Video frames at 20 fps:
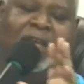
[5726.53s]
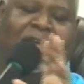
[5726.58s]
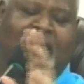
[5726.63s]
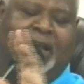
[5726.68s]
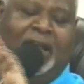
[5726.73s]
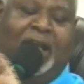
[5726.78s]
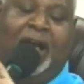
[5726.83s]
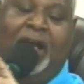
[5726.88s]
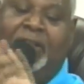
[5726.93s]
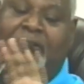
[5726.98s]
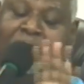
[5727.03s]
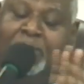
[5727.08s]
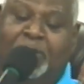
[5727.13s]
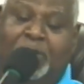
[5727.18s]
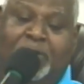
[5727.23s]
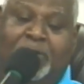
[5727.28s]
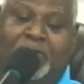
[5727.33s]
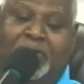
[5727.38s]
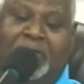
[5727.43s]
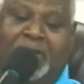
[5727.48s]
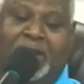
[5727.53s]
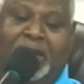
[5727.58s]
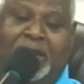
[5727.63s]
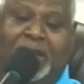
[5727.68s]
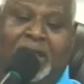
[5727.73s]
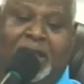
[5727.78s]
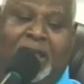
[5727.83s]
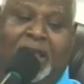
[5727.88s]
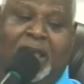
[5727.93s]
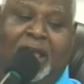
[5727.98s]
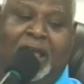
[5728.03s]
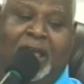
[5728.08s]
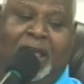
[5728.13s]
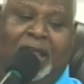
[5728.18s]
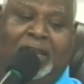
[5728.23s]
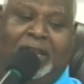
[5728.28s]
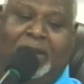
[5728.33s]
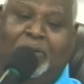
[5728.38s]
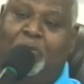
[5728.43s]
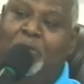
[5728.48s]
God's moving.
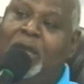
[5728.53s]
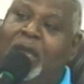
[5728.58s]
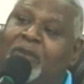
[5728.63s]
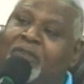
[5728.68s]
Did we ever